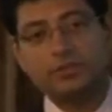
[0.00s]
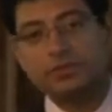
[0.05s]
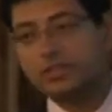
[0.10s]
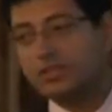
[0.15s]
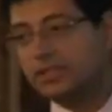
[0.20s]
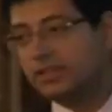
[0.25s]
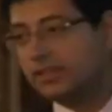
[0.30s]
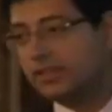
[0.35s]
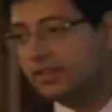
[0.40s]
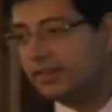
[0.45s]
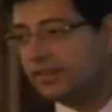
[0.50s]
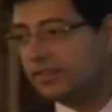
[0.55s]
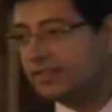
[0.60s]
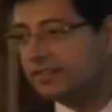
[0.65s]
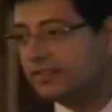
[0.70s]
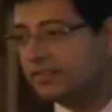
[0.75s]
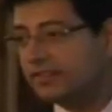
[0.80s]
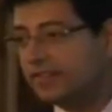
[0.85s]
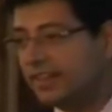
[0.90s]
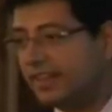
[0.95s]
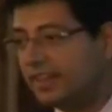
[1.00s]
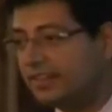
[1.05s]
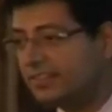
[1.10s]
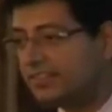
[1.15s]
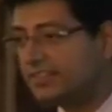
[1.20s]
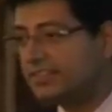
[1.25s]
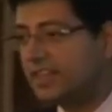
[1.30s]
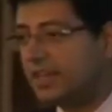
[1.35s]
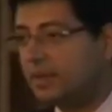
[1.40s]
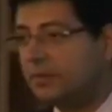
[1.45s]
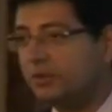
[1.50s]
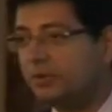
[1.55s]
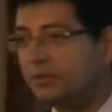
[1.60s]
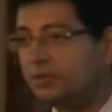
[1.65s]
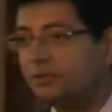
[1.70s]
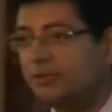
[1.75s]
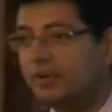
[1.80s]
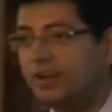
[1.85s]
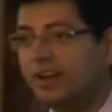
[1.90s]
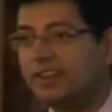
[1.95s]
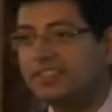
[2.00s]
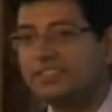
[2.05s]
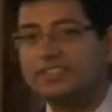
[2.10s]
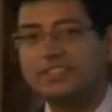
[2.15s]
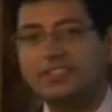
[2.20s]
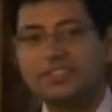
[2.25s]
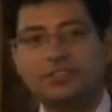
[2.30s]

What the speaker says: Mashelkar and Sam also asked